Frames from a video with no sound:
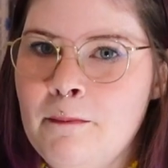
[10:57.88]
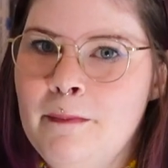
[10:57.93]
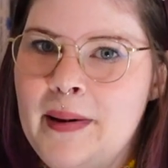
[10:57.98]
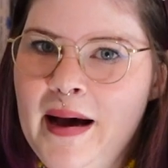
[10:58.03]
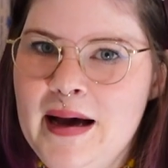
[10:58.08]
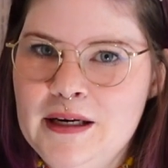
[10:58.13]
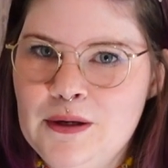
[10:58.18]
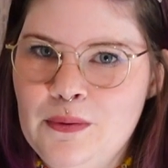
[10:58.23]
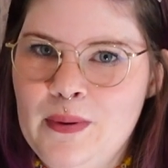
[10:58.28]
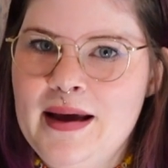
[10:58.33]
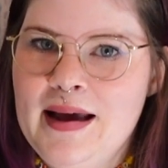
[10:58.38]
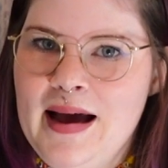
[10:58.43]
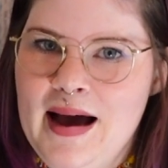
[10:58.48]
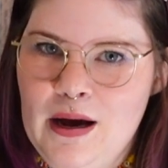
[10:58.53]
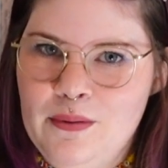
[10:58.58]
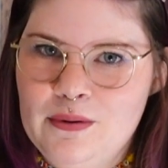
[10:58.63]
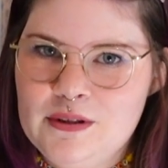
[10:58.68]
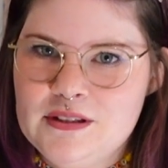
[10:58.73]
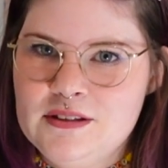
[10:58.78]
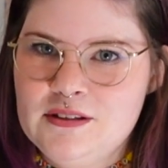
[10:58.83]
By the way, I
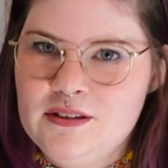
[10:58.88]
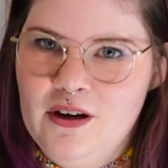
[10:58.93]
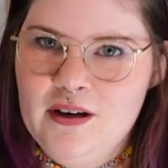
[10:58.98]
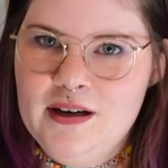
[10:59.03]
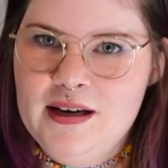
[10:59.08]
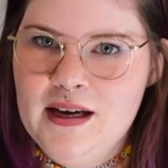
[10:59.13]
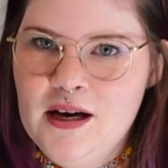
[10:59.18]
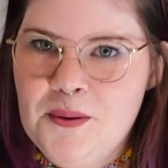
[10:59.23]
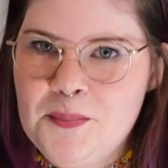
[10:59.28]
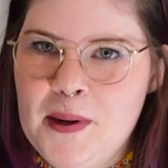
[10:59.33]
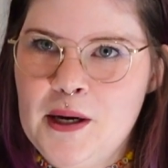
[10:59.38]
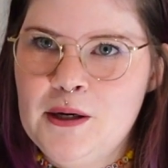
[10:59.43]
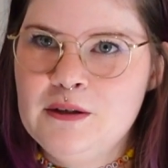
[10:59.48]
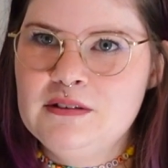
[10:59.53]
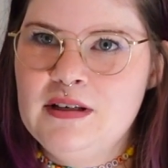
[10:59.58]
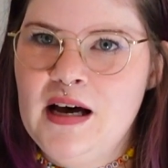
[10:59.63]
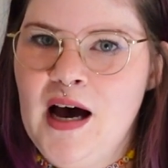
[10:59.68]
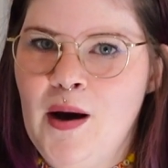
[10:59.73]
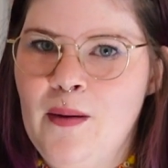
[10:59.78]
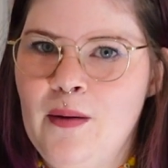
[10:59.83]
was talking about
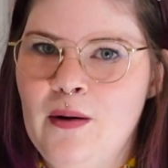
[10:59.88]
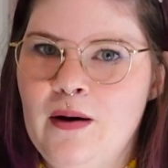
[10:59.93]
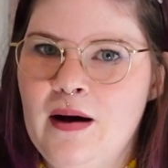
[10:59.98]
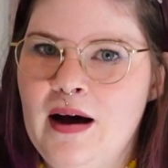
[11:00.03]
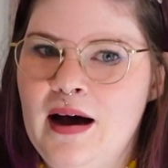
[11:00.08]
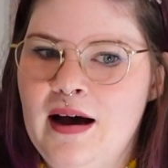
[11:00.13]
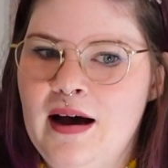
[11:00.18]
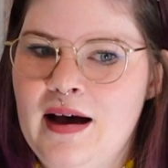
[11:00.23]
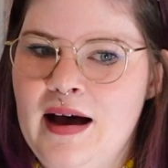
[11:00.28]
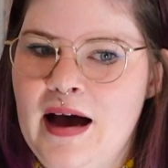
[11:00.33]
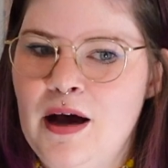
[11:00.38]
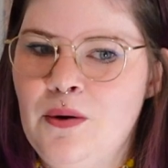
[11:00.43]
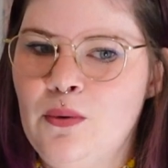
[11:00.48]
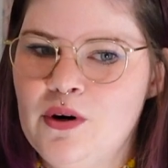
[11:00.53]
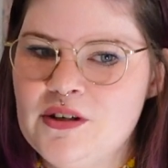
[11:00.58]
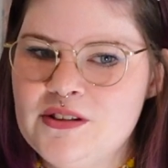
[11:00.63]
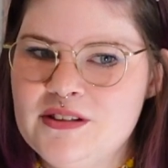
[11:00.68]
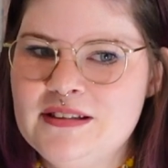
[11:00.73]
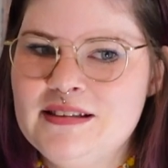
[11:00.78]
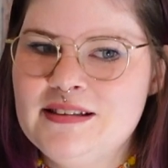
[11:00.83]
how I
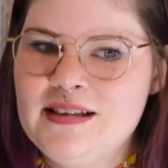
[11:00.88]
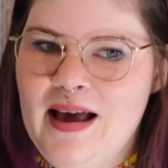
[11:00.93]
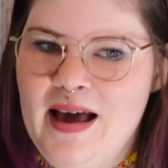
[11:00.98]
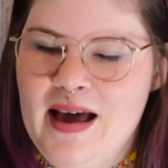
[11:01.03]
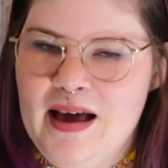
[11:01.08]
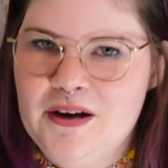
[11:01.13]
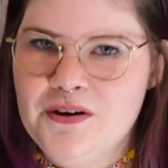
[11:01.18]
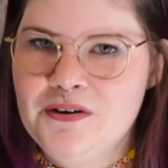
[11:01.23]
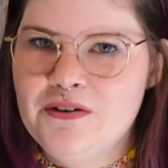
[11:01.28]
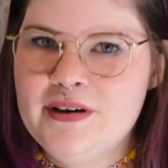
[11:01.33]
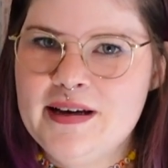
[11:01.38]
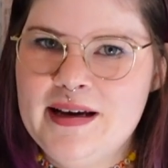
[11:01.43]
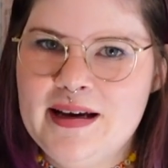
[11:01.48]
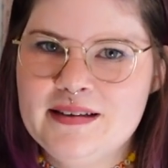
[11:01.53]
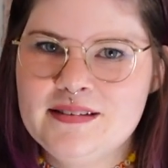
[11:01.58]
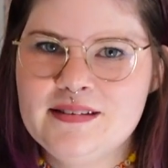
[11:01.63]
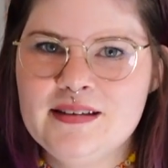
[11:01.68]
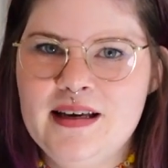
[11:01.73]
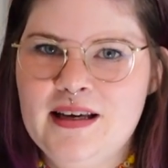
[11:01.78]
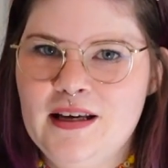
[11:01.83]
wasn't angry
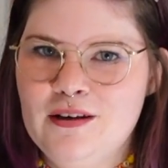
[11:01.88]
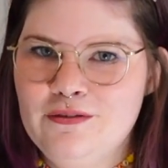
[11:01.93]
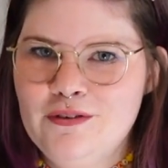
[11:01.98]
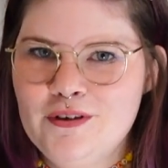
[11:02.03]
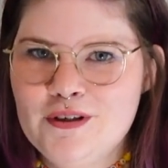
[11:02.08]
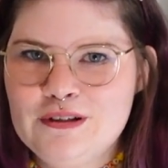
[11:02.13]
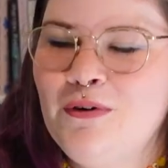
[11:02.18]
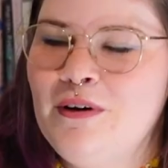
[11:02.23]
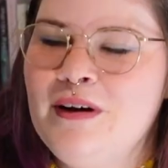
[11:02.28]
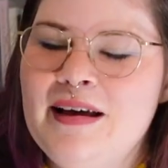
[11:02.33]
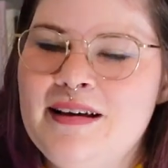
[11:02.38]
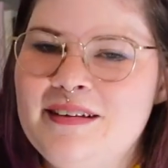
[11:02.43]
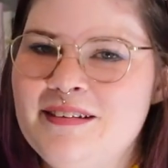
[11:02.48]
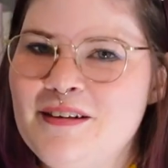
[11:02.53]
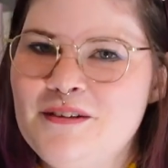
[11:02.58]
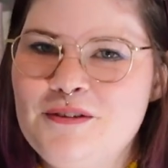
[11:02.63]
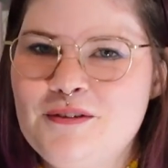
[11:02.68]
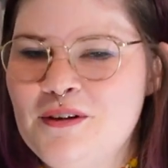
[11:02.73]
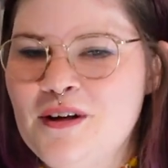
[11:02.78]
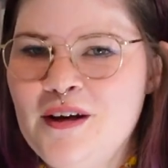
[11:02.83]
at Evik for like
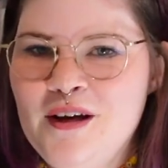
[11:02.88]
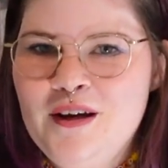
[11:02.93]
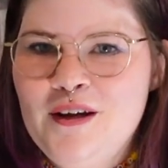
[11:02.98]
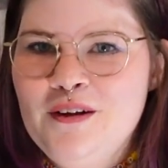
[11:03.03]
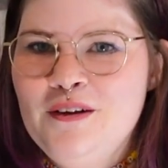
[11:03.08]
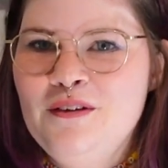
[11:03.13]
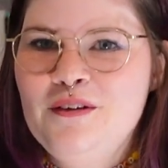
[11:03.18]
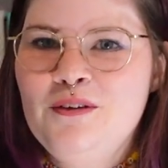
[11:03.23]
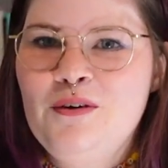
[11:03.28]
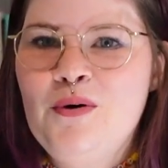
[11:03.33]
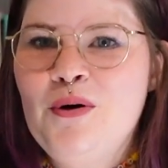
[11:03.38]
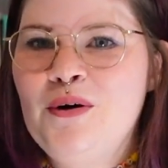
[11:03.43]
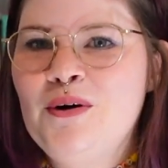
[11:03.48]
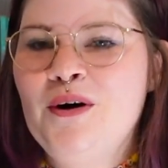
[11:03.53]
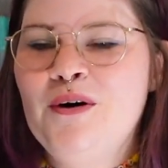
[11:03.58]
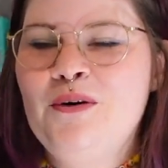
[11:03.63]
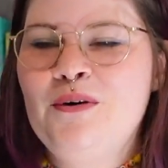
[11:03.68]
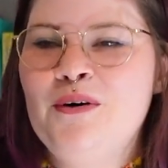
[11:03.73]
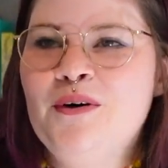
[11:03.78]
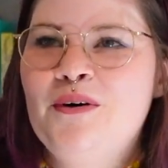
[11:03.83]
this
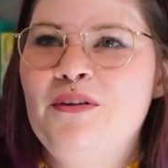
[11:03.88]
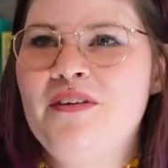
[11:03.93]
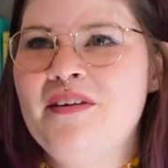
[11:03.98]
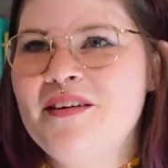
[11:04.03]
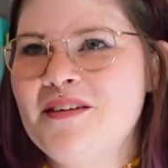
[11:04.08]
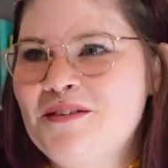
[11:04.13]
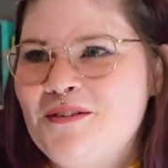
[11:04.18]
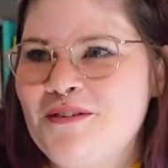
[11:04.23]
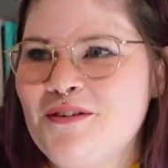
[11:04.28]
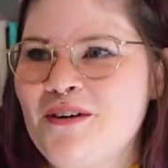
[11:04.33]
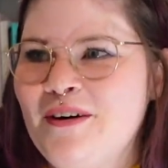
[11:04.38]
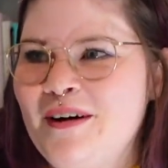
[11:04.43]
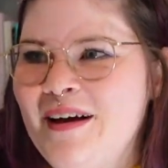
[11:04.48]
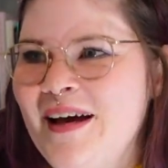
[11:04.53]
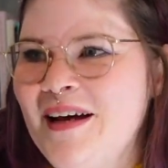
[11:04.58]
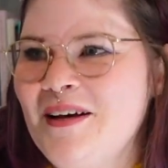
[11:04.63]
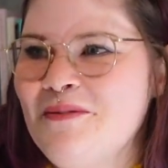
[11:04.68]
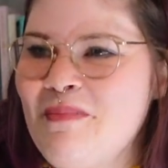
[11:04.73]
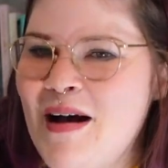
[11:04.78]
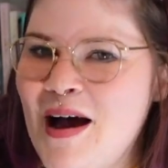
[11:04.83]
quote-unquote
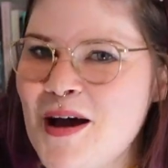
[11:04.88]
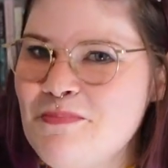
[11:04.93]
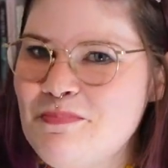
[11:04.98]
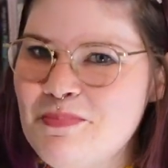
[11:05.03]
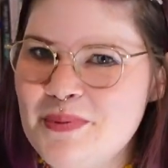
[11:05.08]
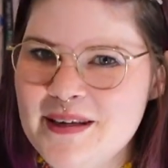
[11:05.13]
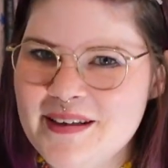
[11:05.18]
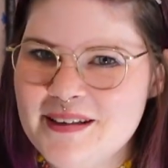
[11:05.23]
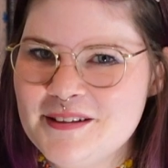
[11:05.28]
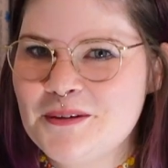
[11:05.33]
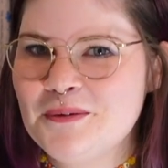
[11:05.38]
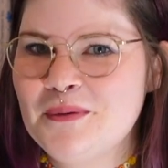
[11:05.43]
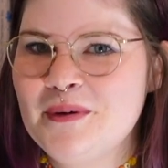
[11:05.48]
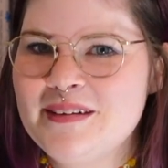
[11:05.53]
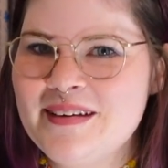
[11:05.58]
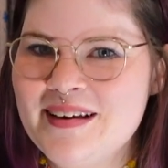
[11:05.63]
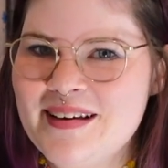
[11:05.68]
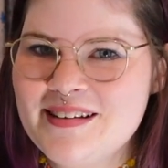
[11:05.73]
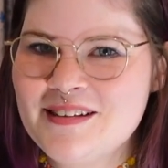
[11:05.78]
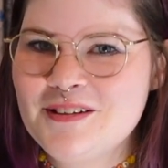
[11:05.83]
destroying my piece
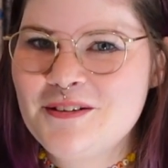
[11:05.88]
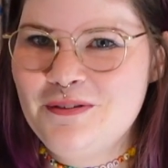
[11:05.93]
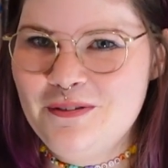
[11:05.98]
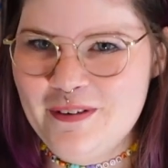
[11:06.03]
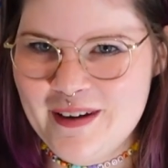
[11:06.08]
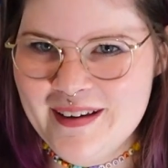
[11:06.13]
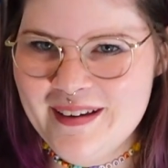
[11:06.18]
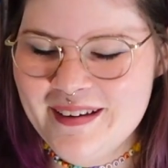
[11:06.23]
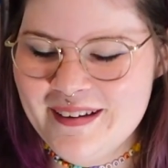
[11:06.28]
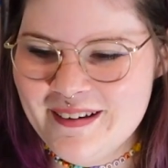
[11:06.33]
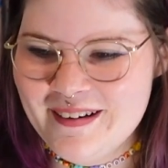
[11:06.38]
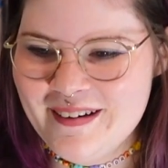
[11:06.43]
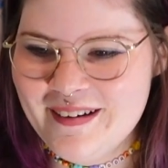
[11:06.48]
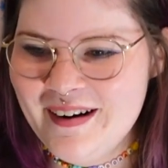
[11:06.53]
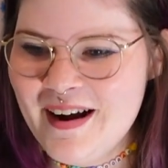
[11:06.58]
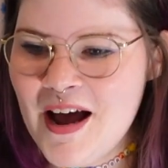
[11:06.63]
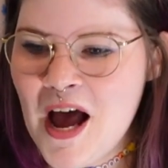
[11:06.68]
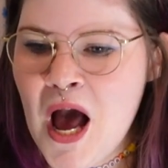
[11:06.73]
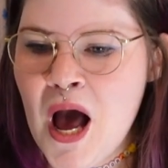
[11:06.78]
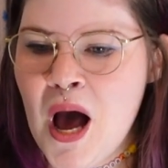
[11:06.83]
with his finger,